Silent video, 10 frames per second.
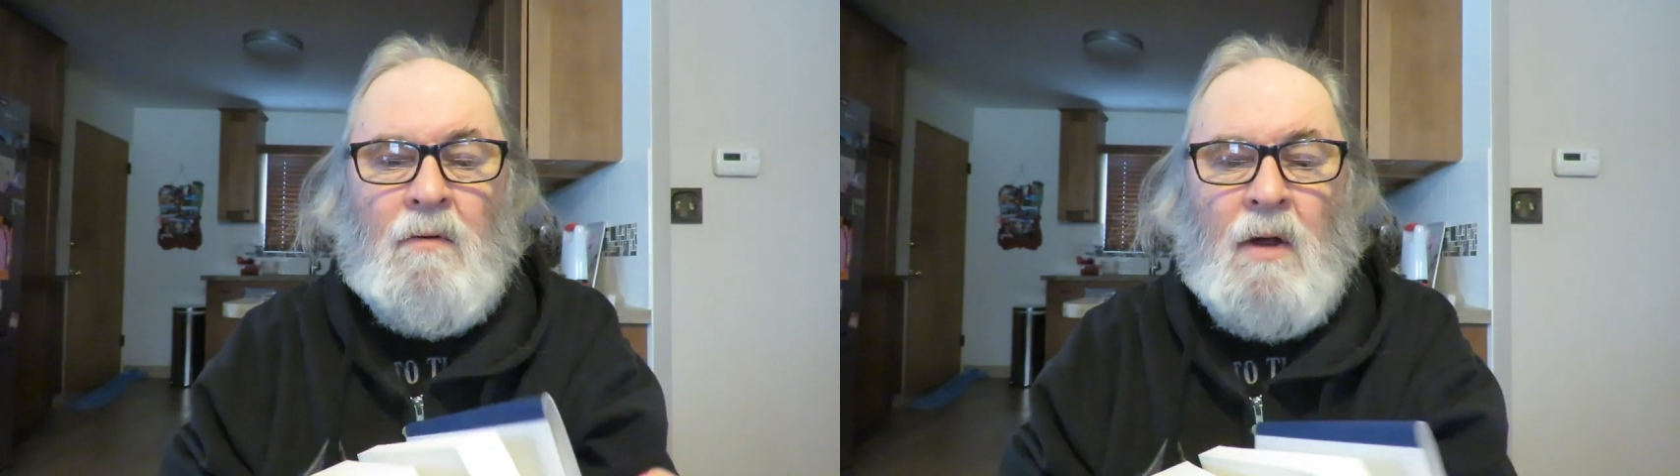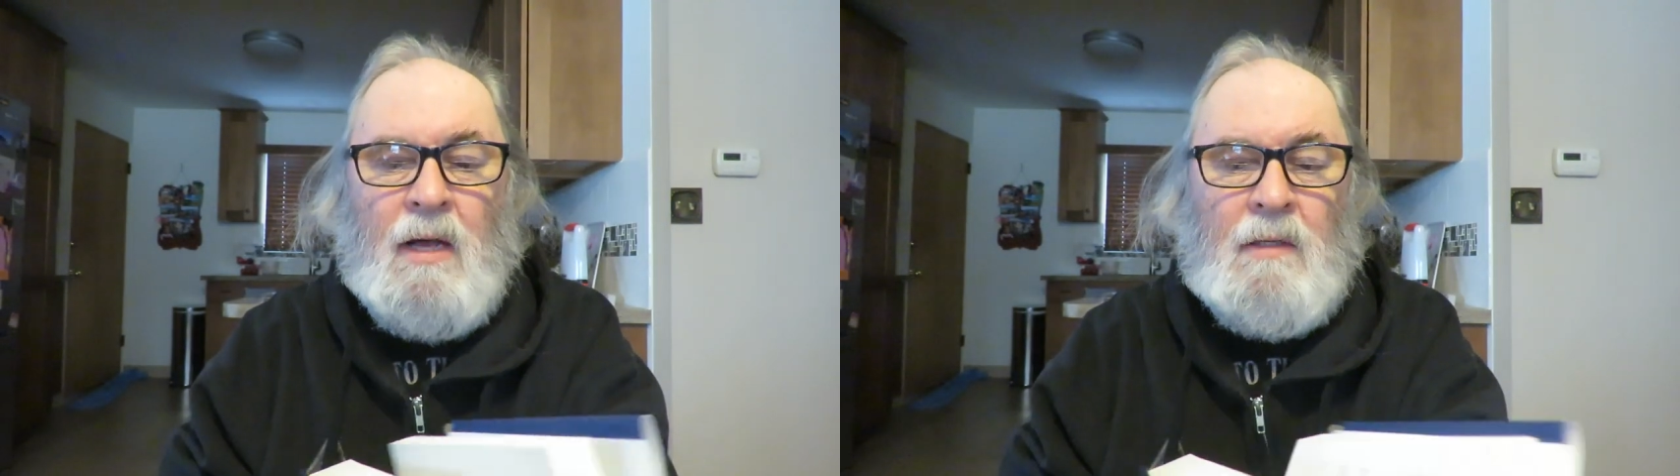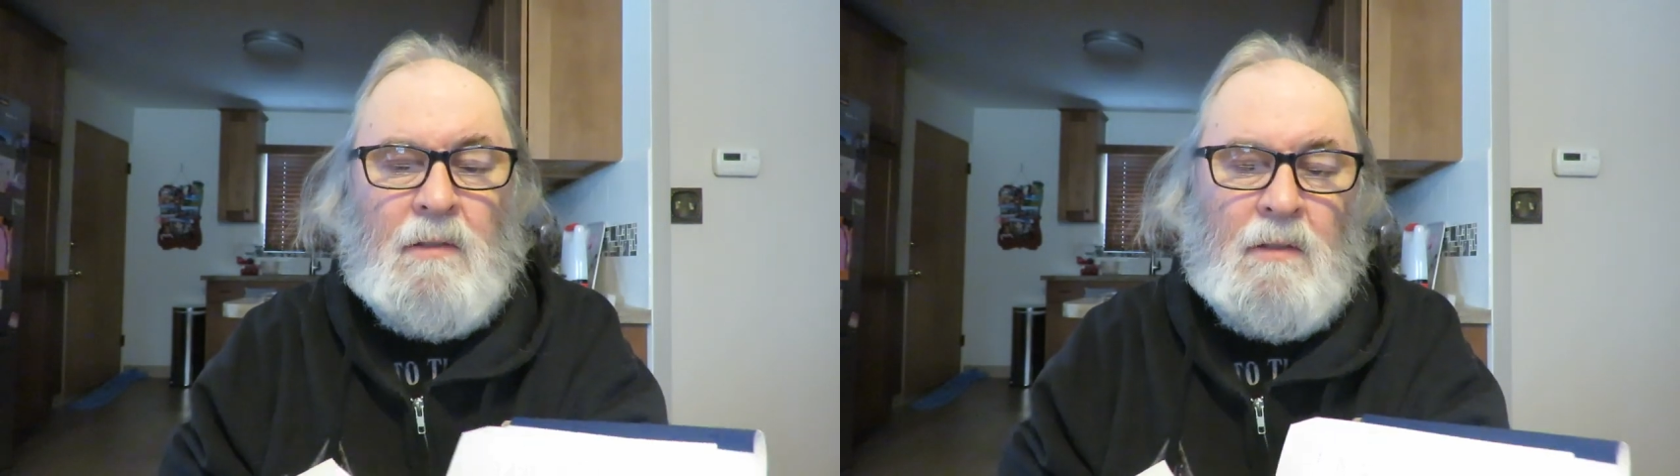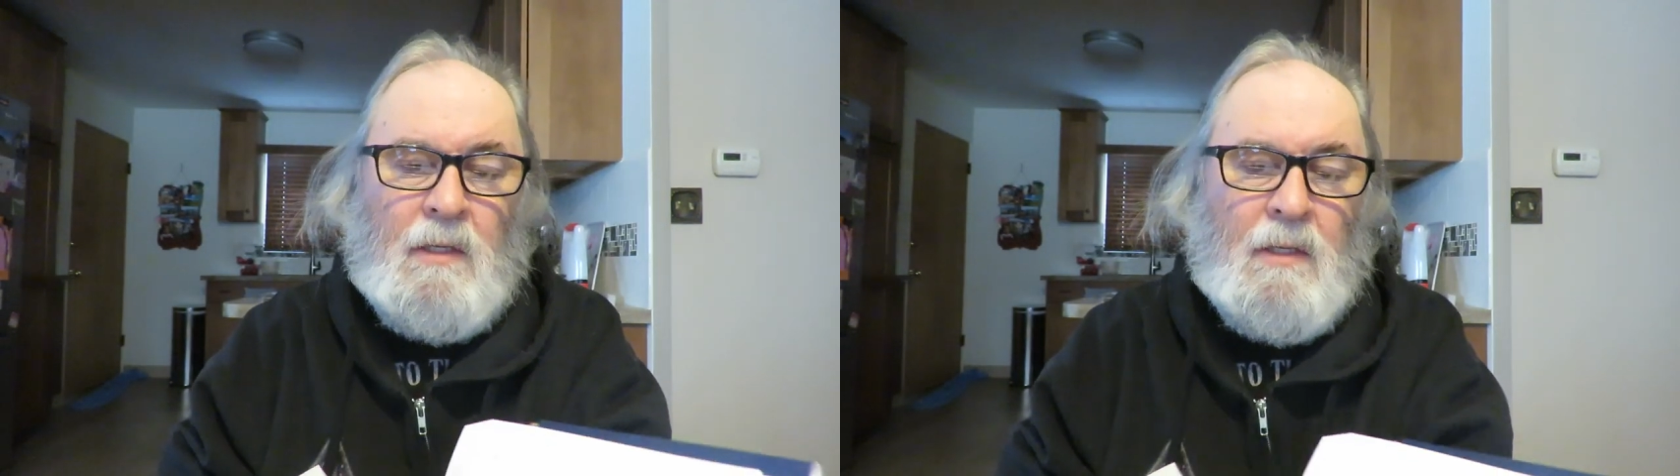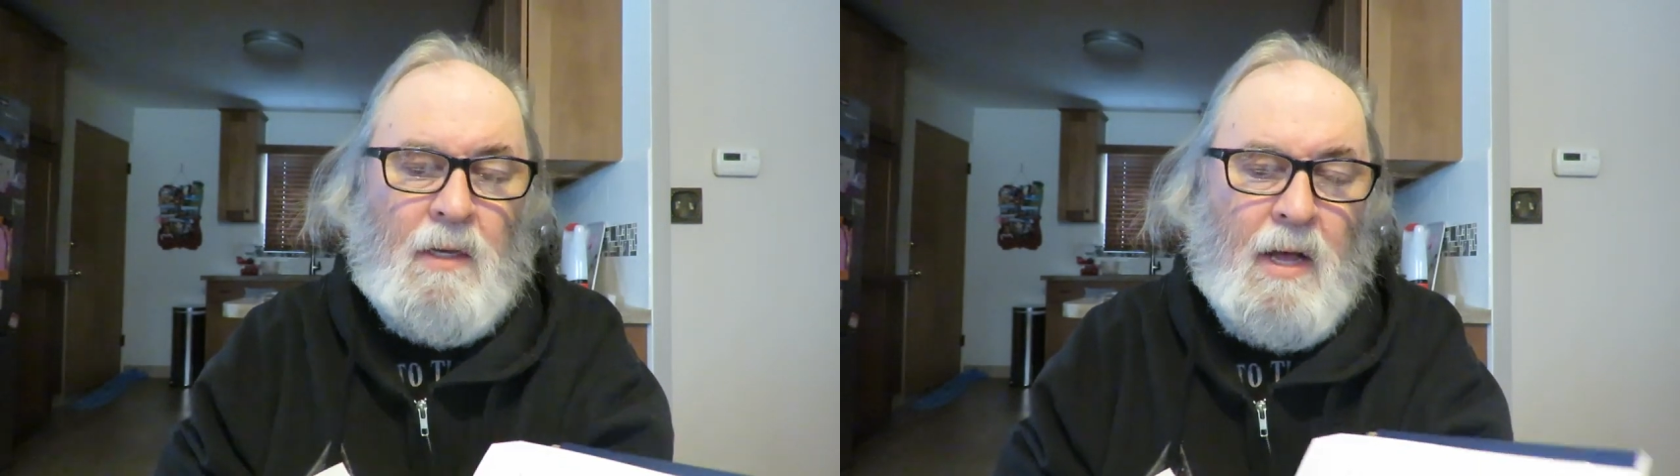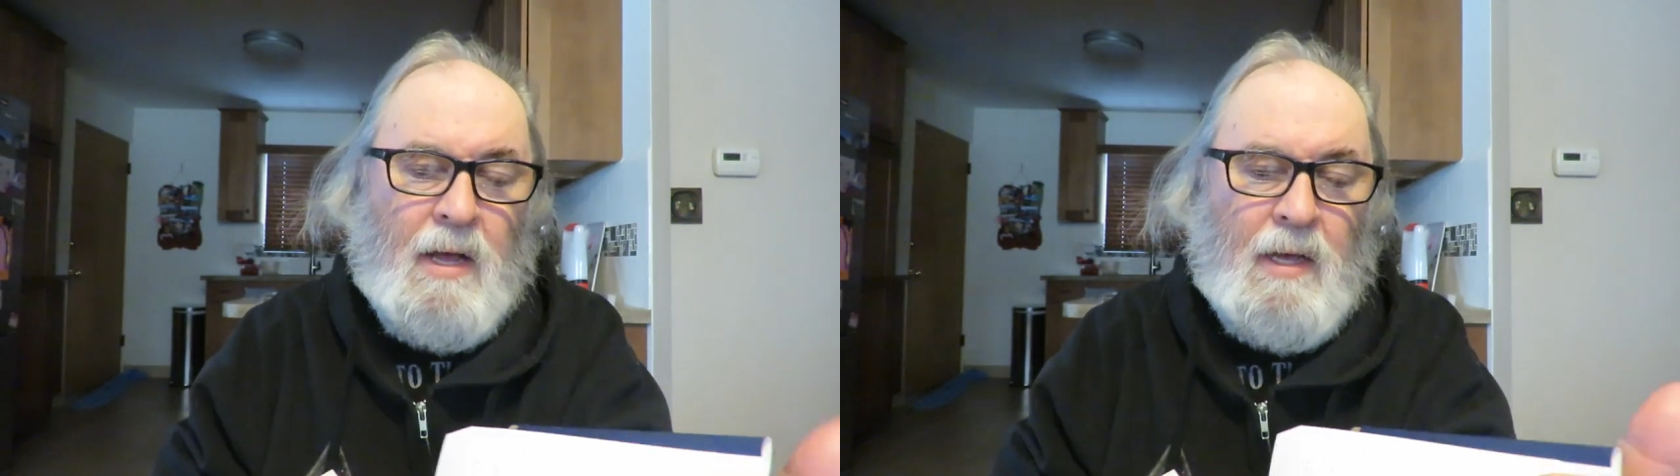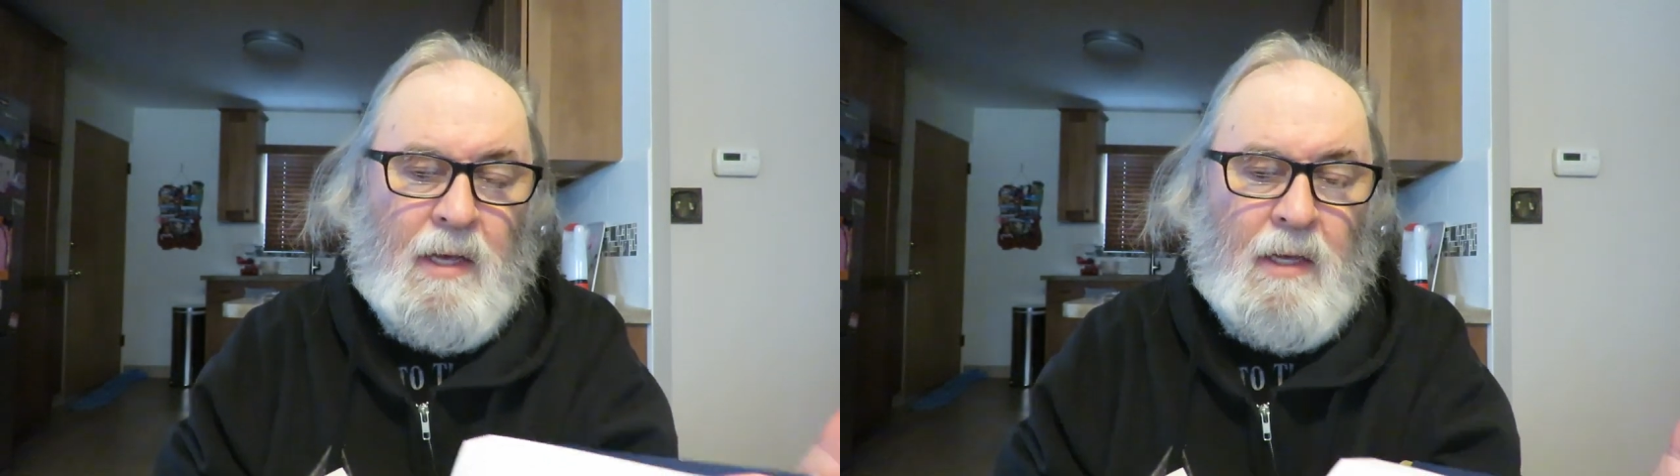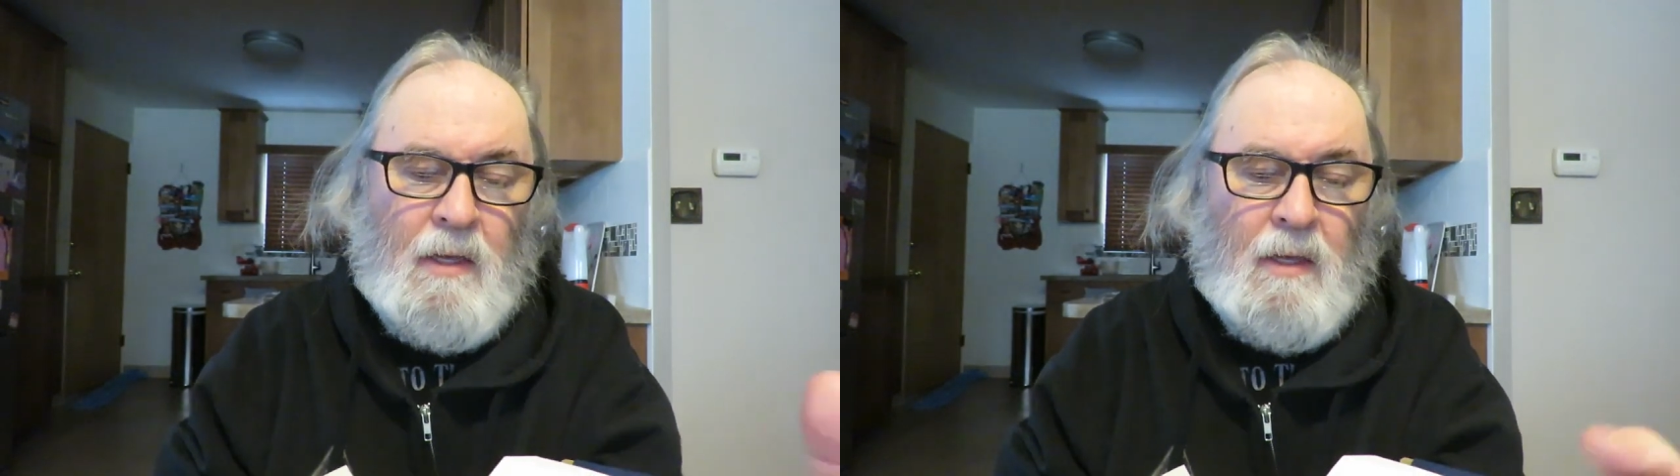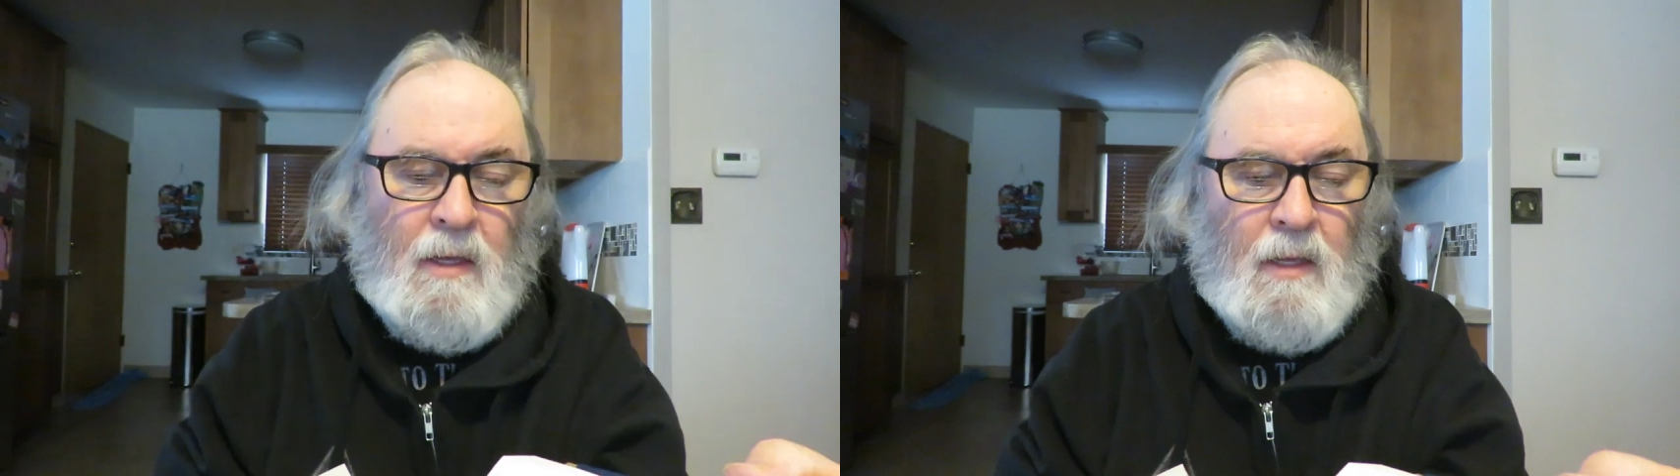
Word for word: Christ, and I